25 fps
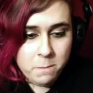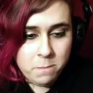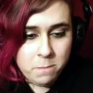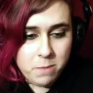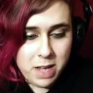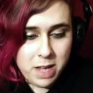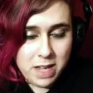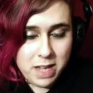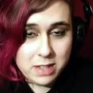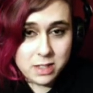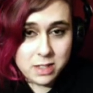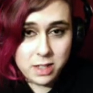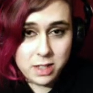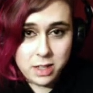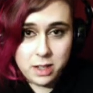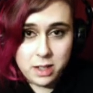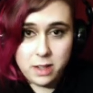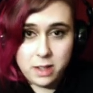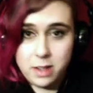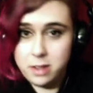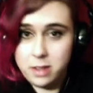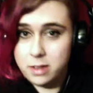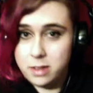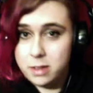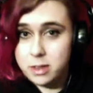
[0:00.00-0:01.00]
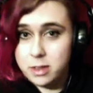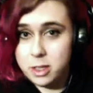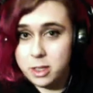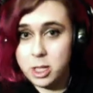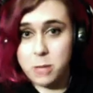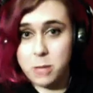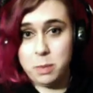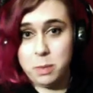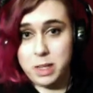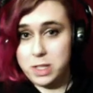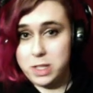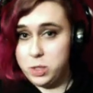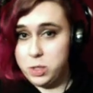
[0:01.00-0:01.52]
as a the
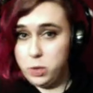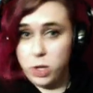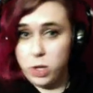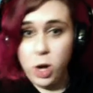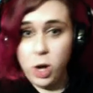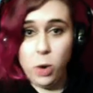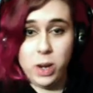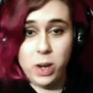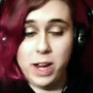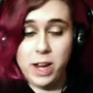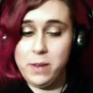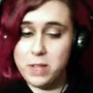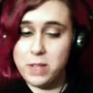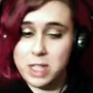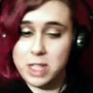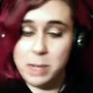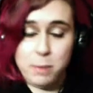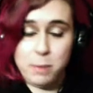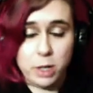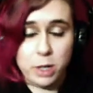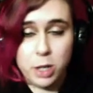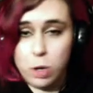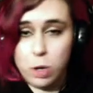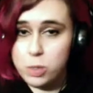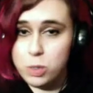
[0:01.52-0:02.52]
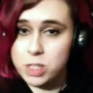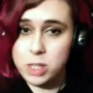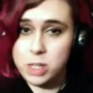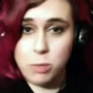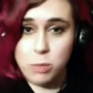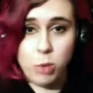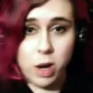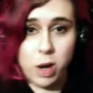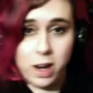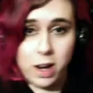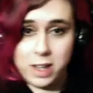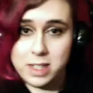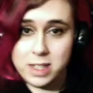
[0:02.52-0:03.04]
place you go. And every time you go
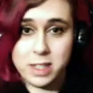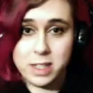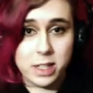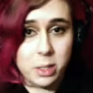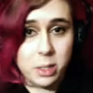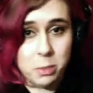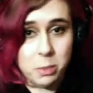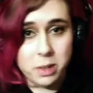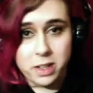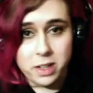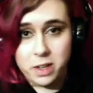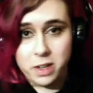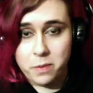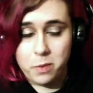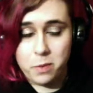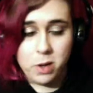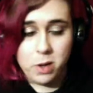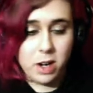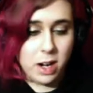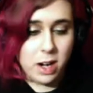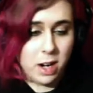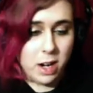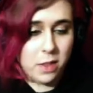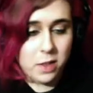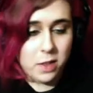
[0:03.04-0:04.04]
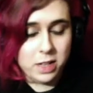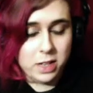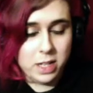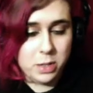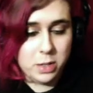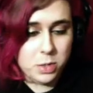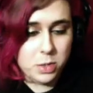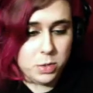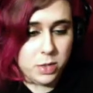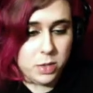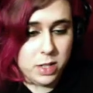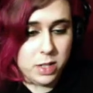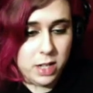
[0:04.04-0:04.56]
somewhere, it's a little bit different. And I thought that
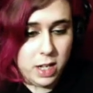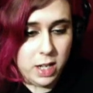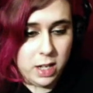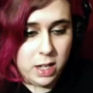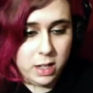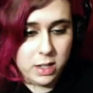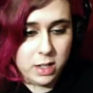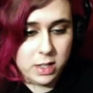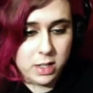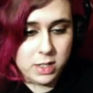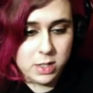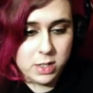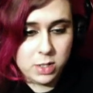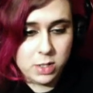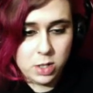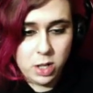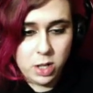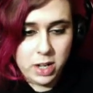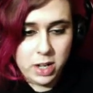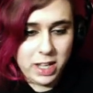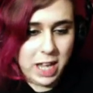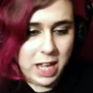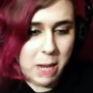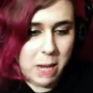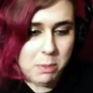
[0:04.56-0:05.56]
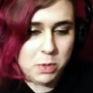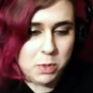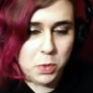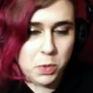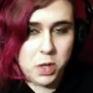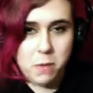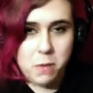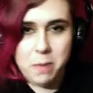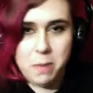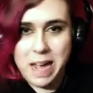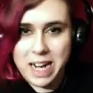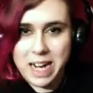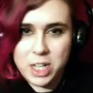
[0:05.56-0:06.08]
was really neat because there's a lot of games where
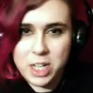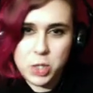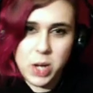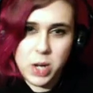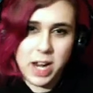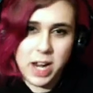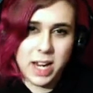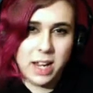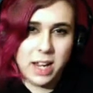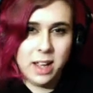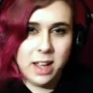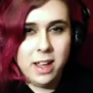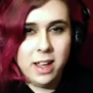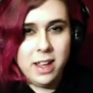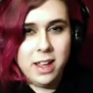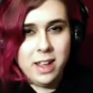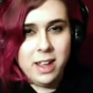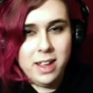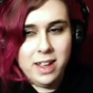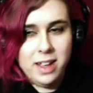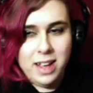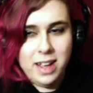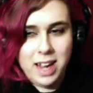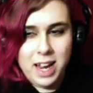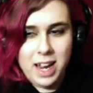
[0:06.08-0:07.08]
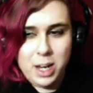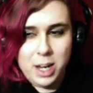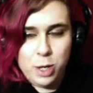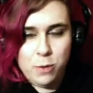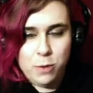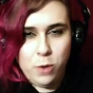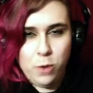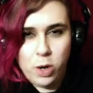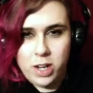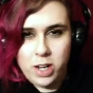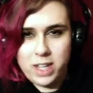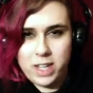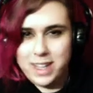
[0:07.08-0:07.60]
you backtrack and
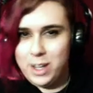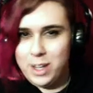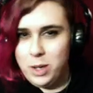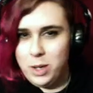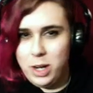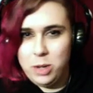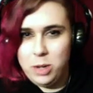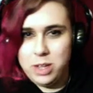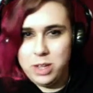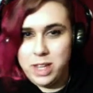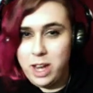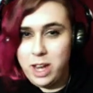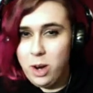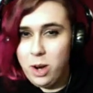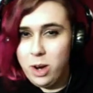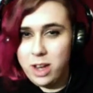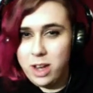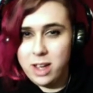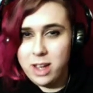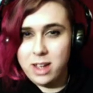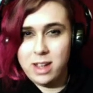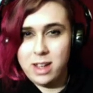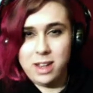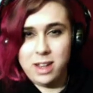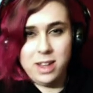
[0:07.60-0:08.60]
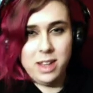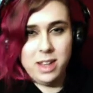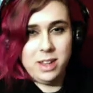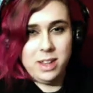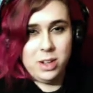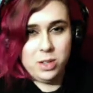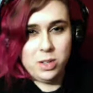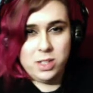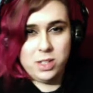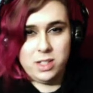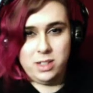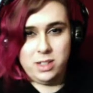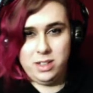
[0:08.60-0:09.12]
you've already cleared out the area, and then
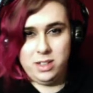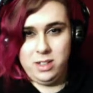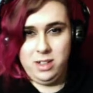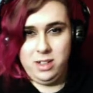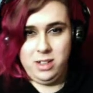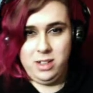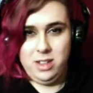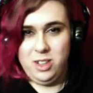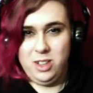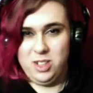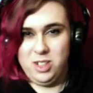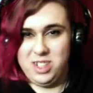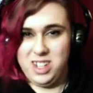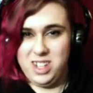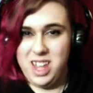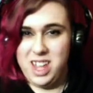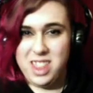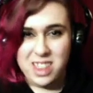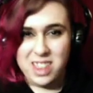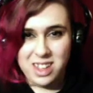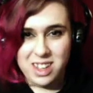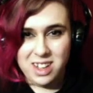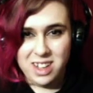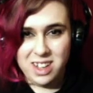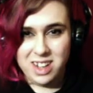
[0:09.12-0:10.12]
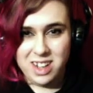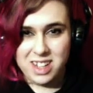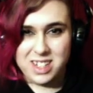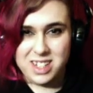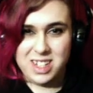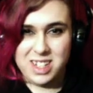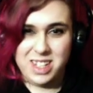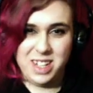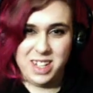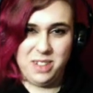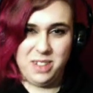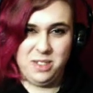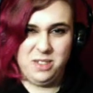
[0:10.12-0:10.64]
there's there's nothing, and it's
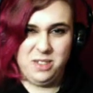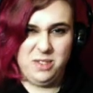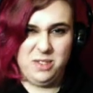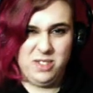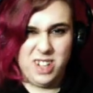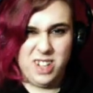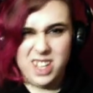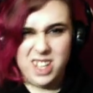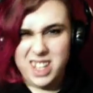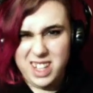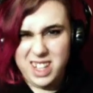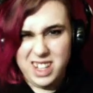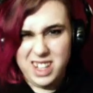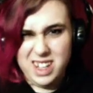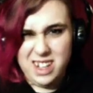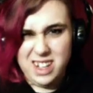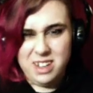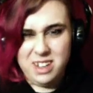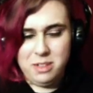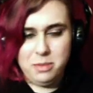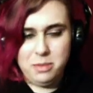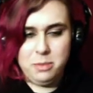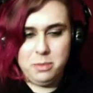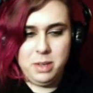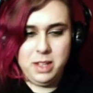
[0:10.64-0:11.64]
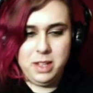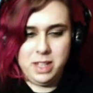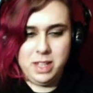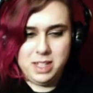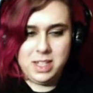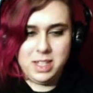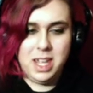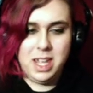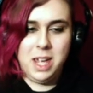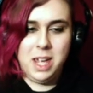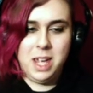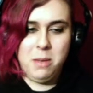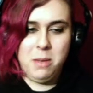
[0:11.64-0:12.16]
kind of like really. But
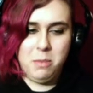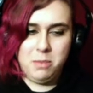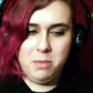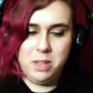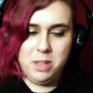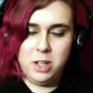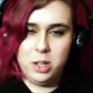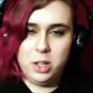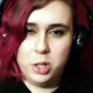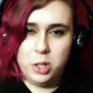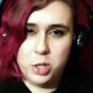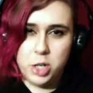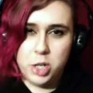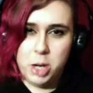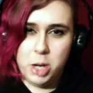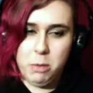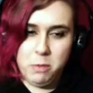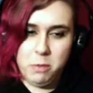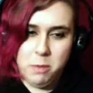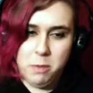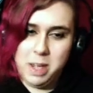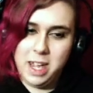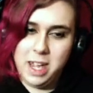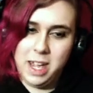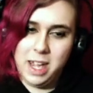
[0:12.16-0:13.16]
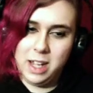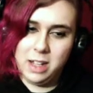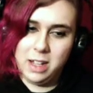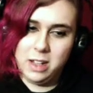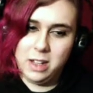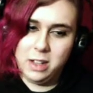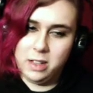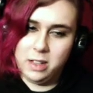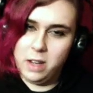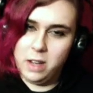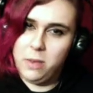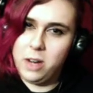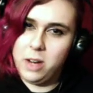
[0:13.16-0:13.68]
this game did a good job of making it a little
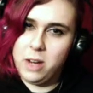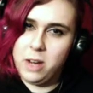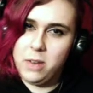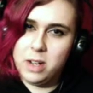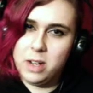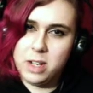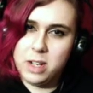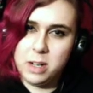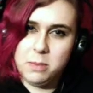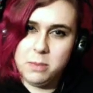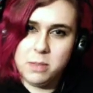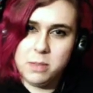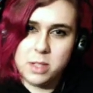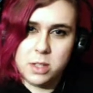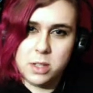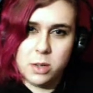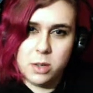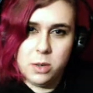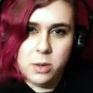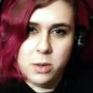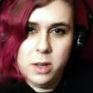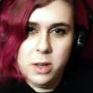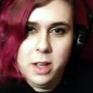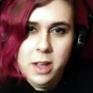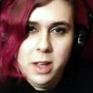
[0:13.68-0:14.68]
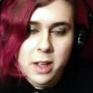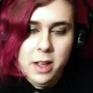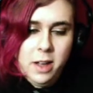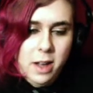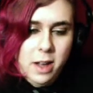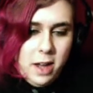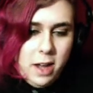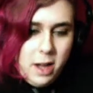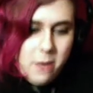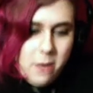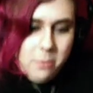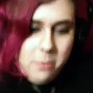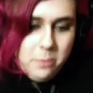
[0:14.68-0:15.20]
different every time. So.
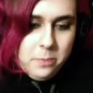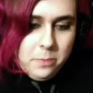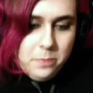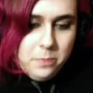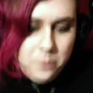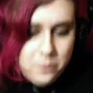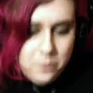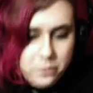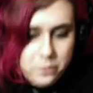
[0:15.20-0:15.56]
Um,